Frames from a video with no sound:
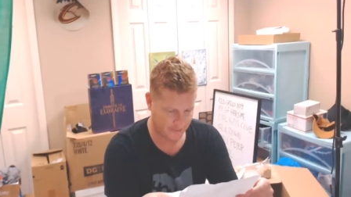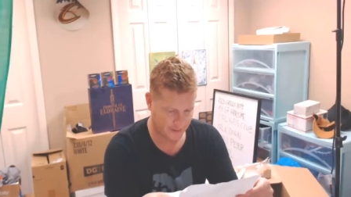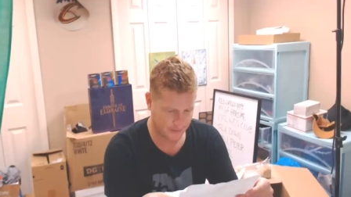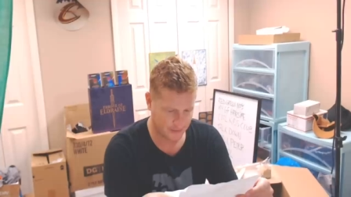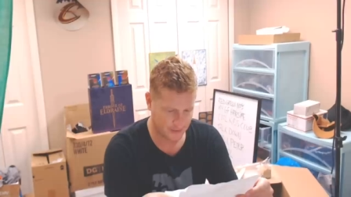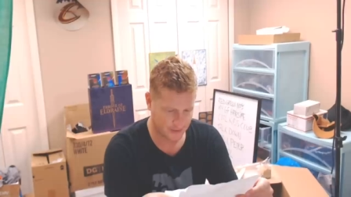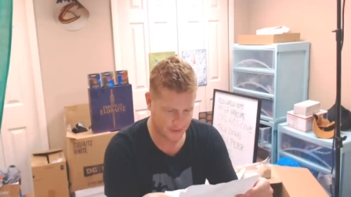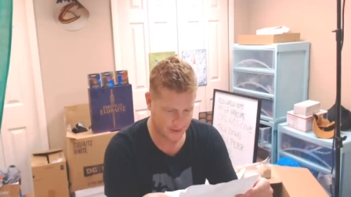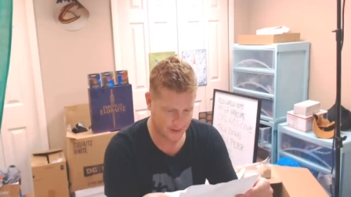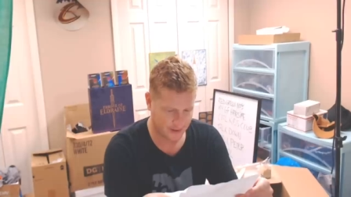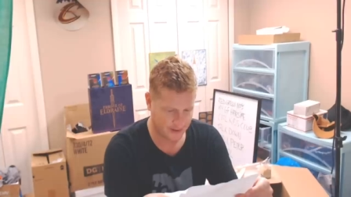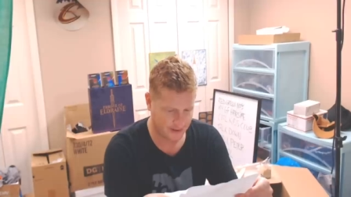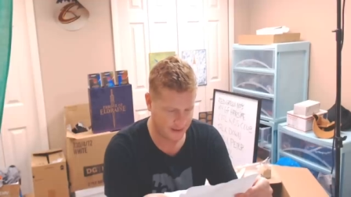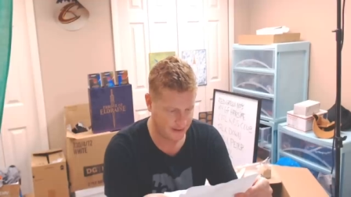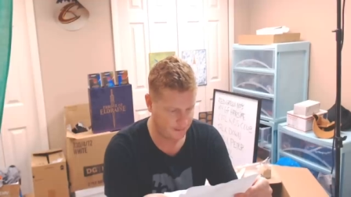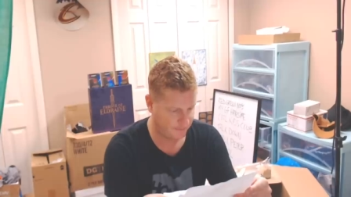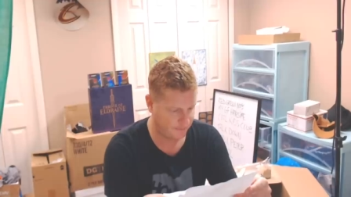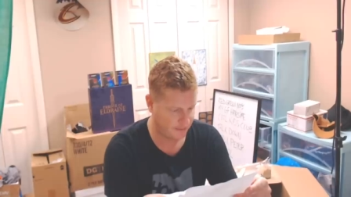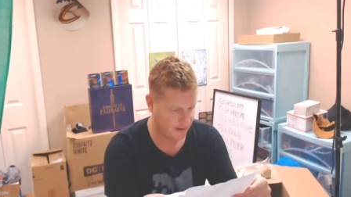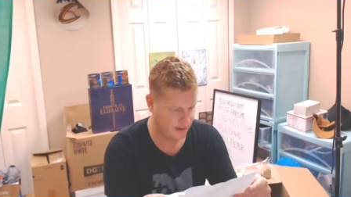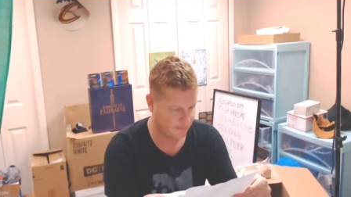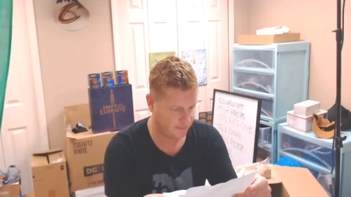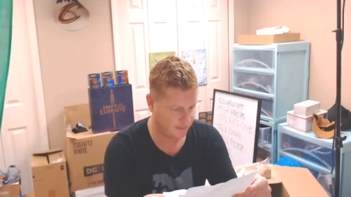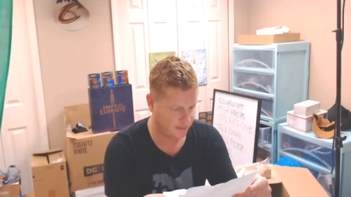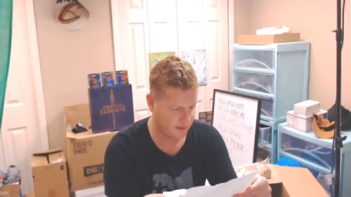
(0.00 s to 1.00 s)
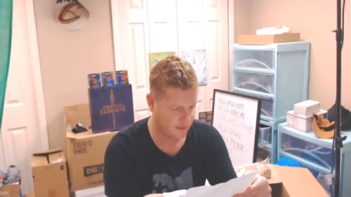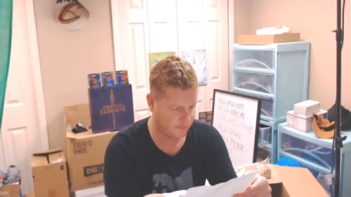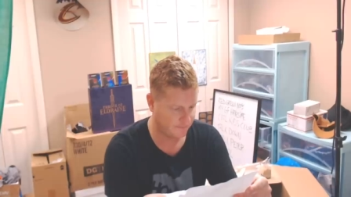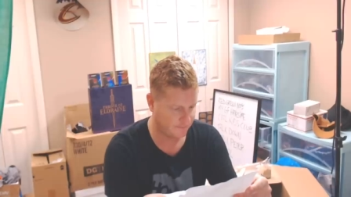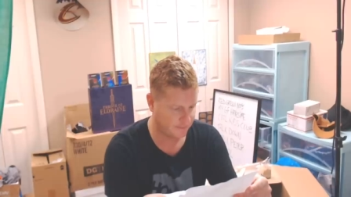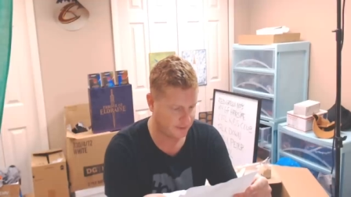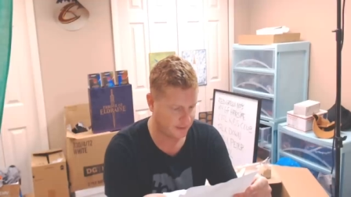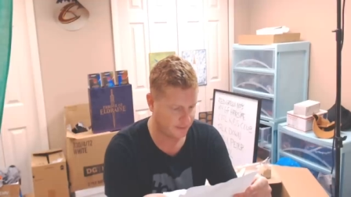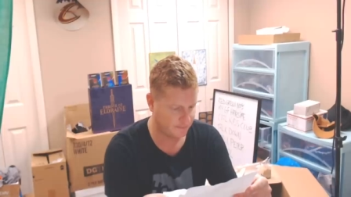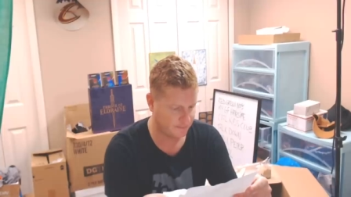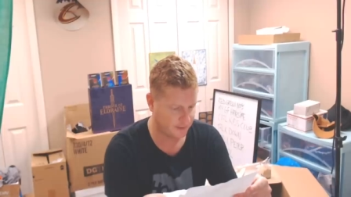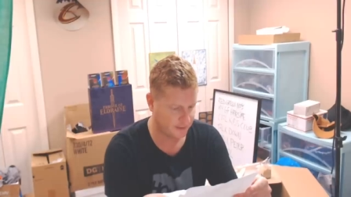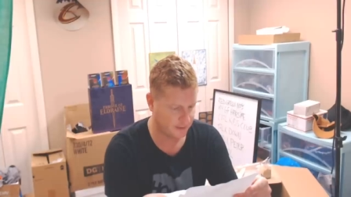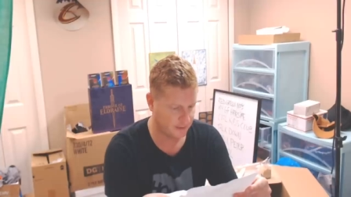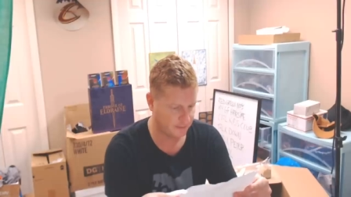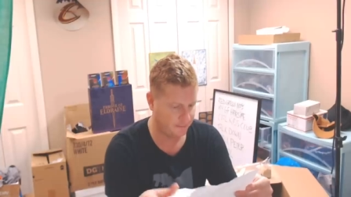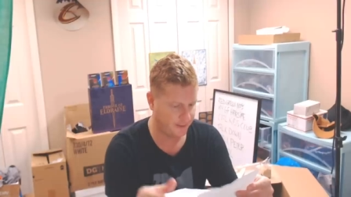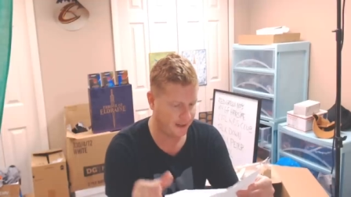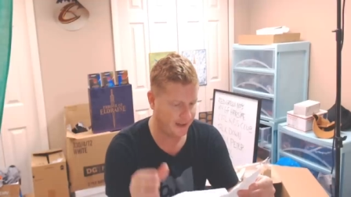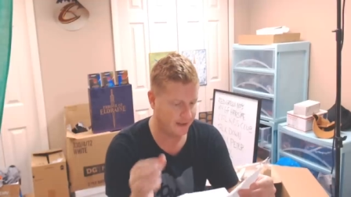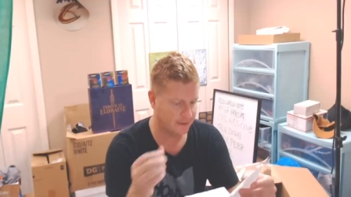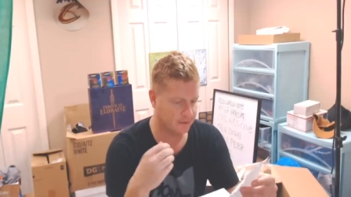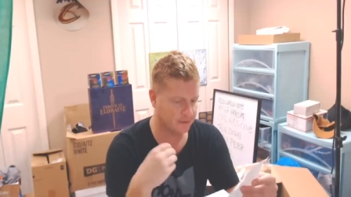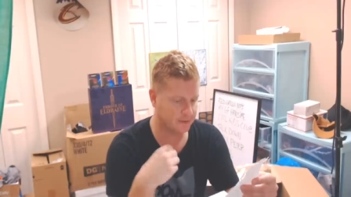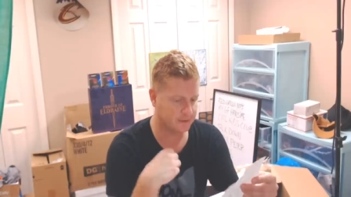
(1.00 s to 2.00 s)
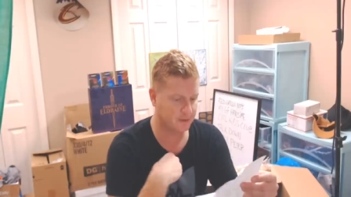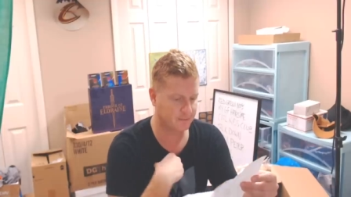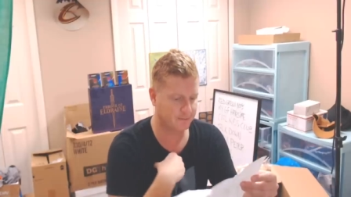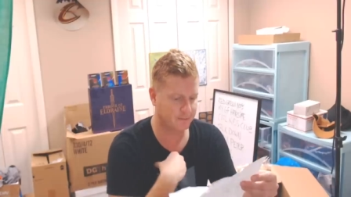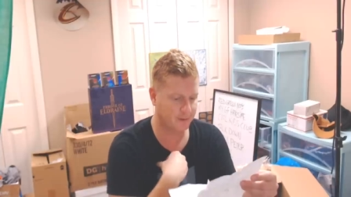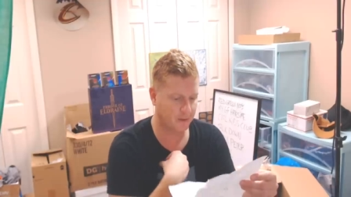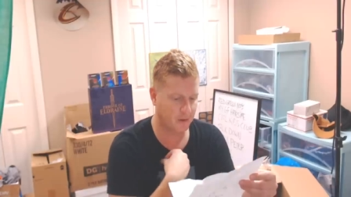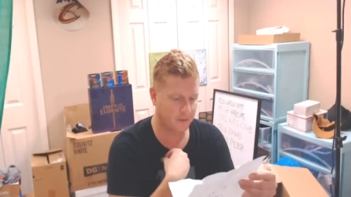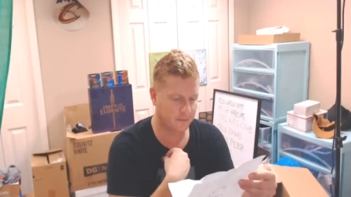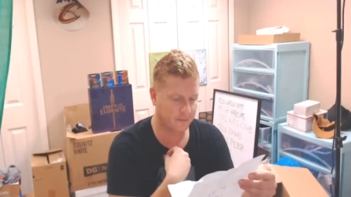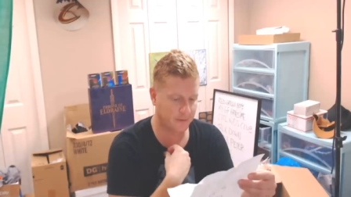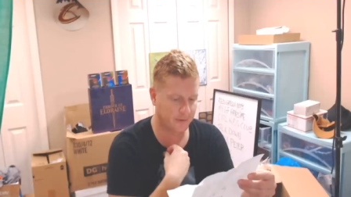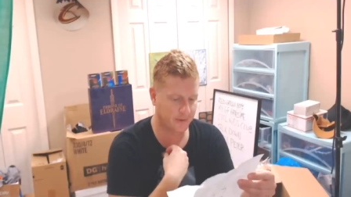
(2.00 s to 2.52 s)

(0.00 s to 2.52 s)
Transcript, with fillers: You can keep them, give some to your patrons, or both.